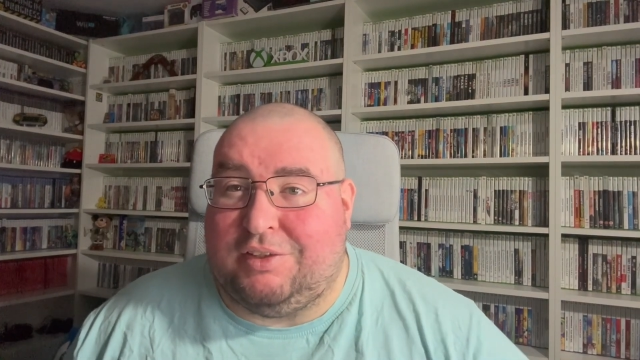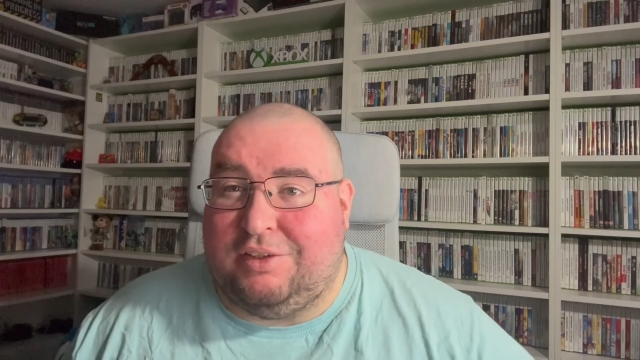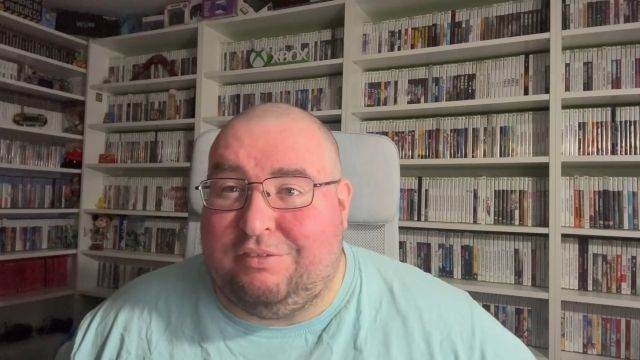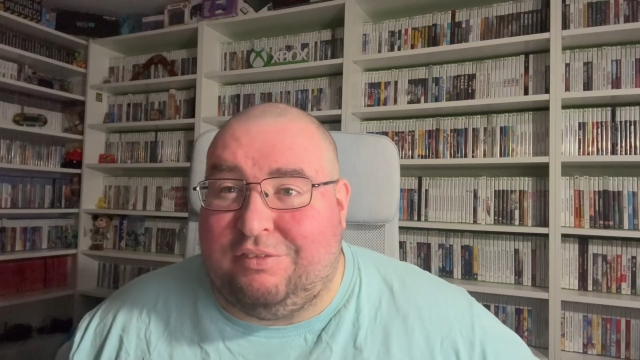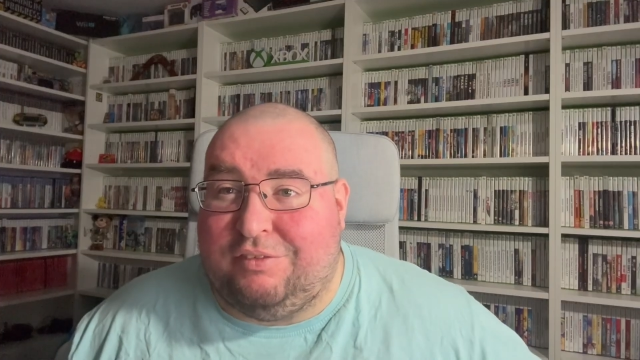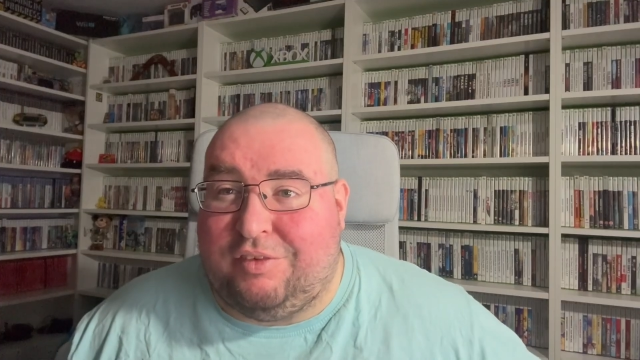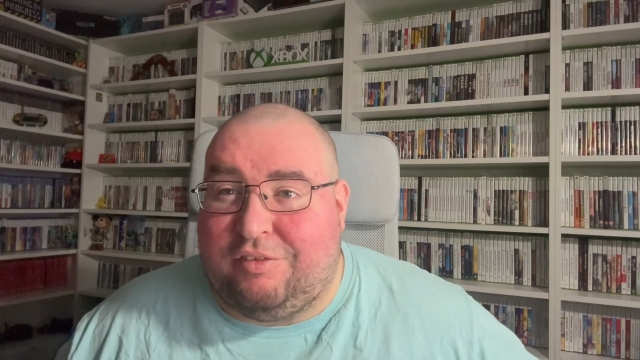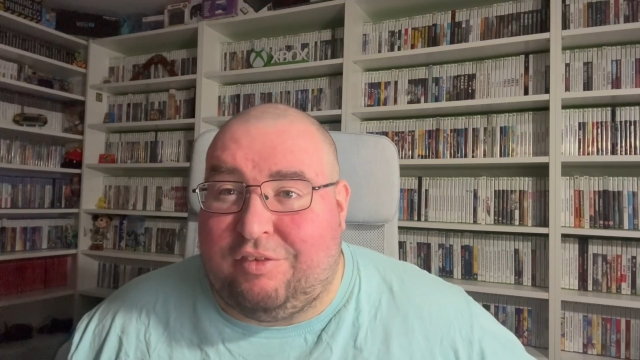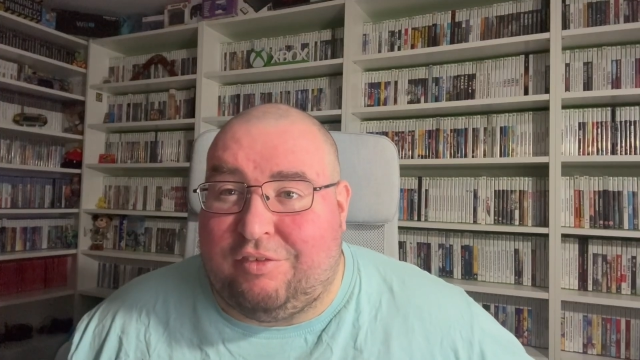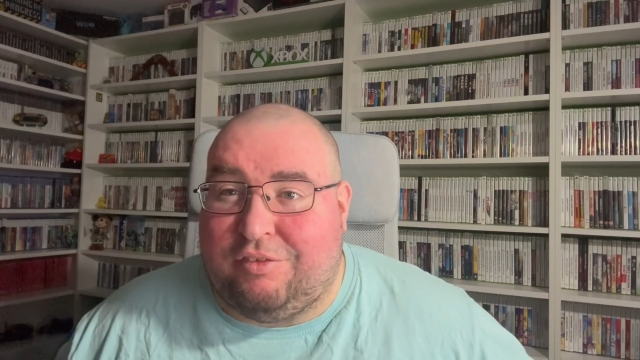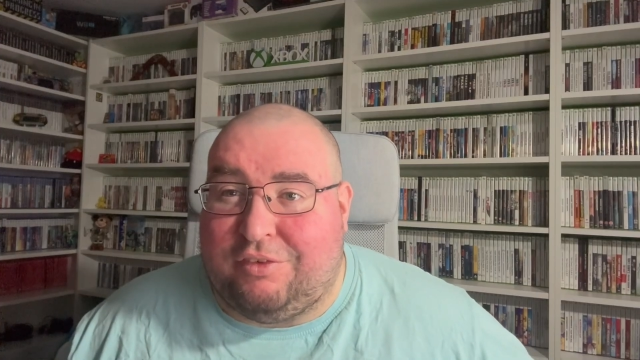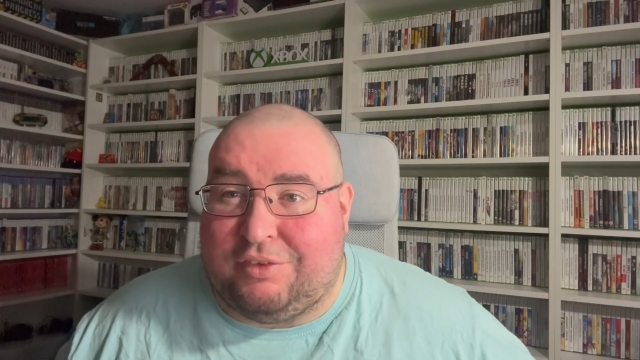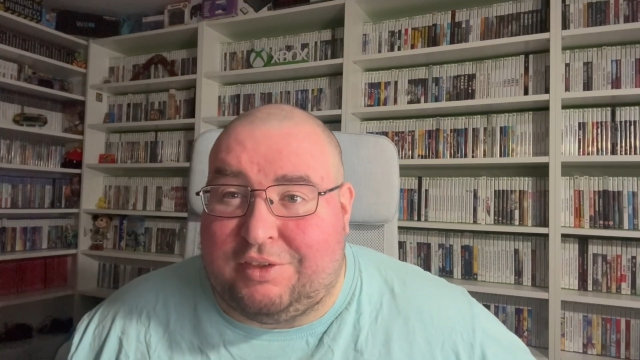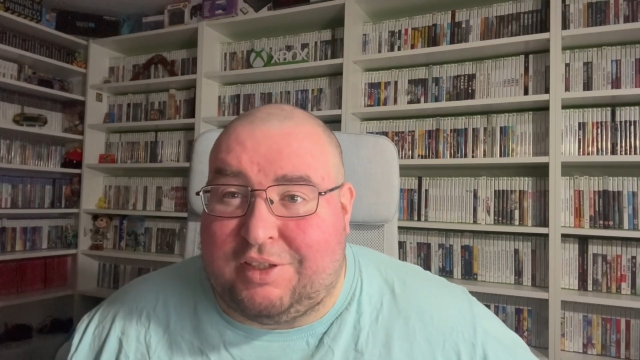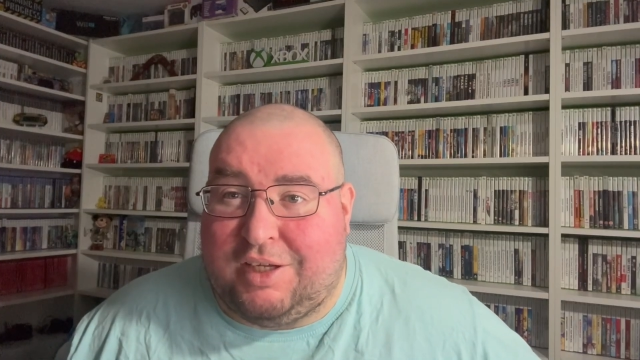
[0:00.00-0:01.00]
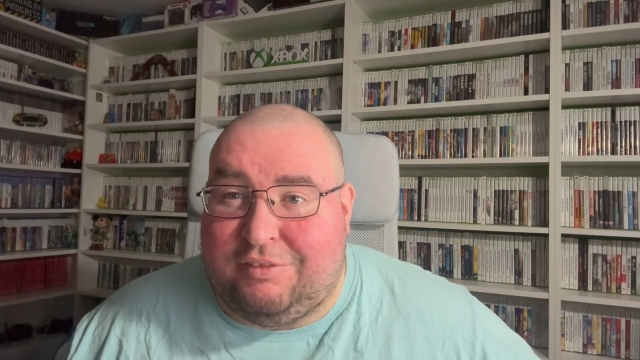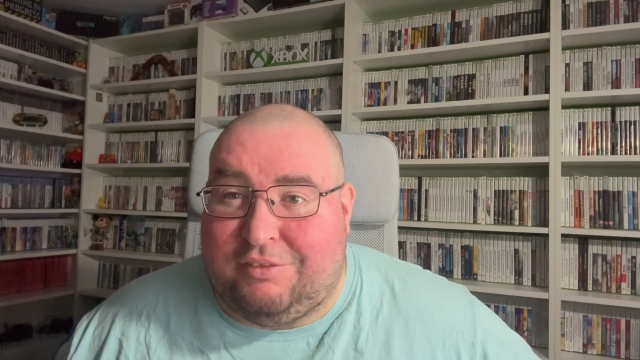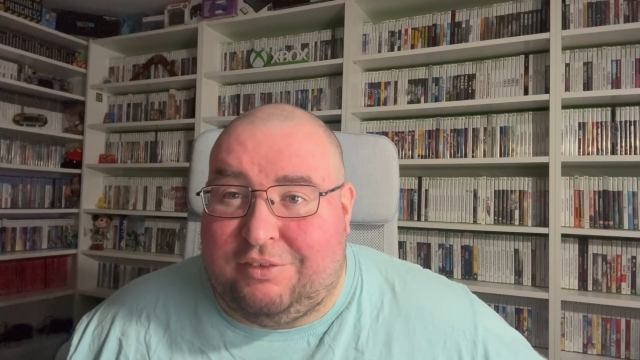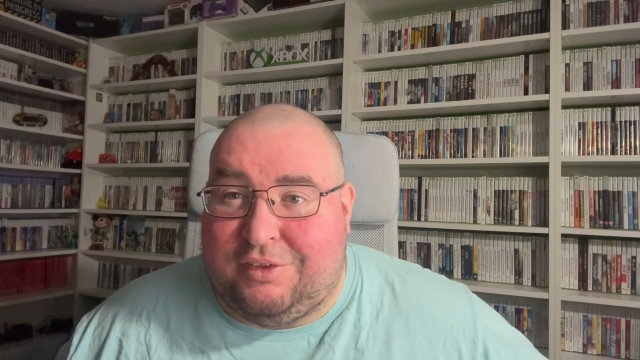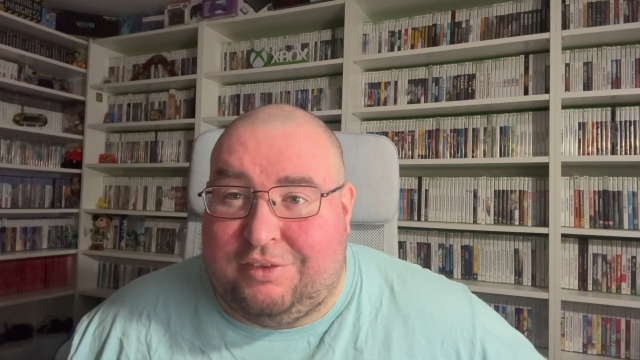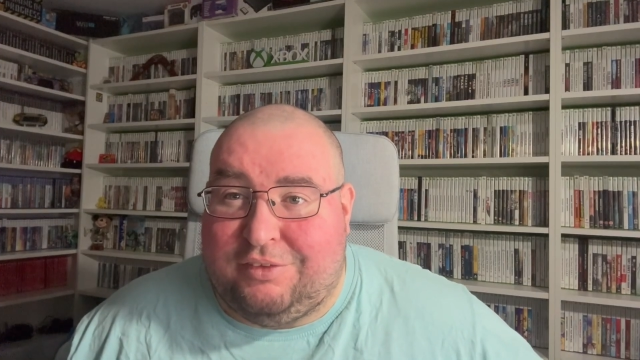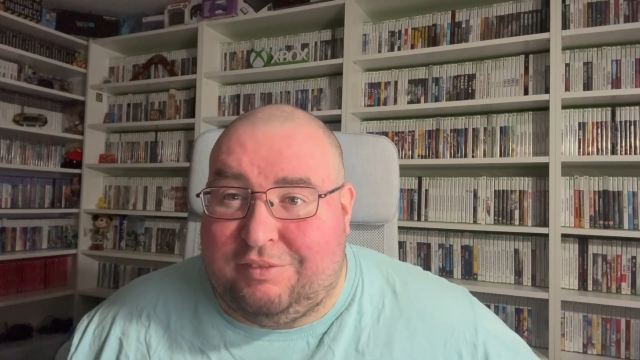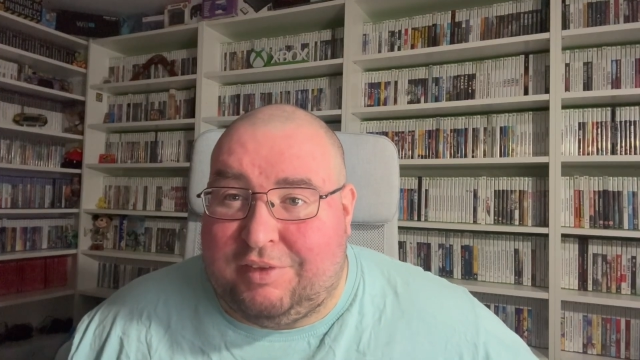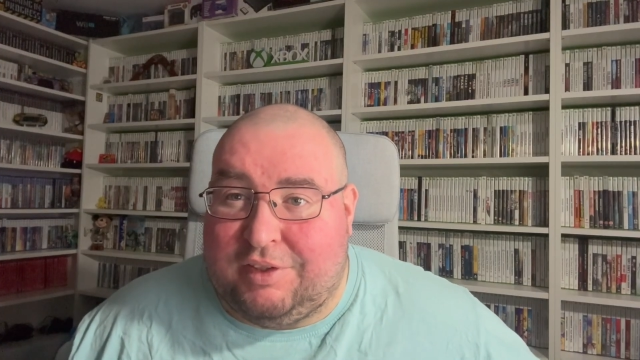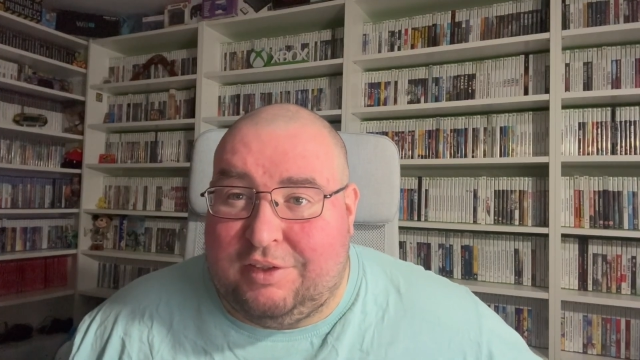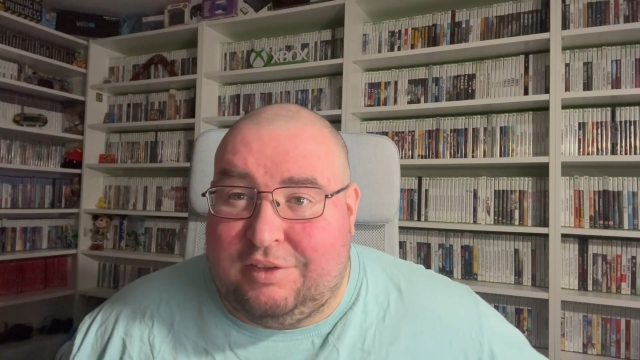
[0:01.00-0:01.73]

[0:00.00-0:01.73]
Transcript: The only problem is if I rock the table a little bit,